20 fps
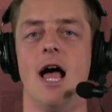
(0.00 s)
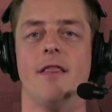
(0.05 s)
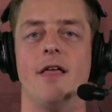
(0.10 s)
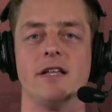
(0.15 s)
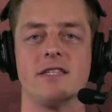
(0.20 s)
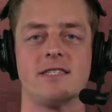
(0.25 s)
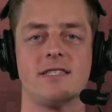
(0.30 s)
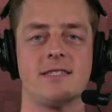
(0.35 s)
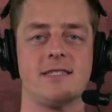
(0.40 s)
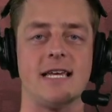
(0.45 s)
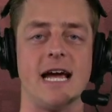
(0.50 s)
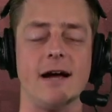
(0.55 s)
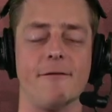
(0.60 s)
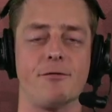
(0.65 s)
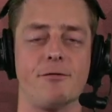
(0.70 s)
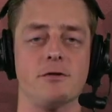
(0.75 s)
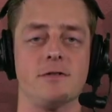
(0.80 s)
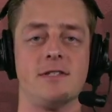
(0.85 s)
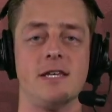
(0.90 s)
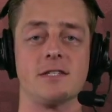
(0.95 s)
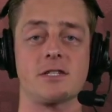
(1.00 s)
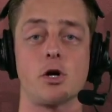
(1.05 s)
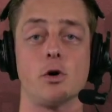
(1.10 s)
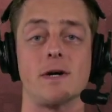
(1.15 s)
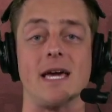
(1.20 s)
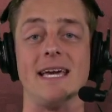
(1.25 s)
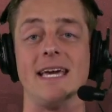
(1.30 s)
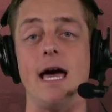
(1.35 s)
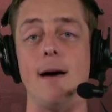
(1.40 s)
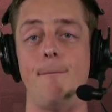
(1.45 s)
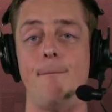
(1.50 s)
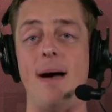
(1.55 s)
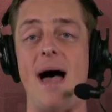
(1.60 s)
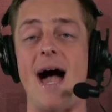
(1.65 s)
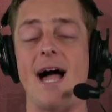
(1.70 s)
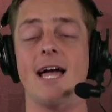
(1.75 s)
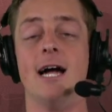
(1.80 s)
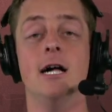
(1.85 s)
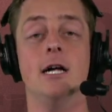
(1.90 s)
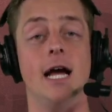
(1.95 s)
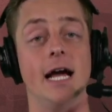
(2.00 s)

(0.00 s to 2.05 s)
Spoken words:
that San Francisco can get back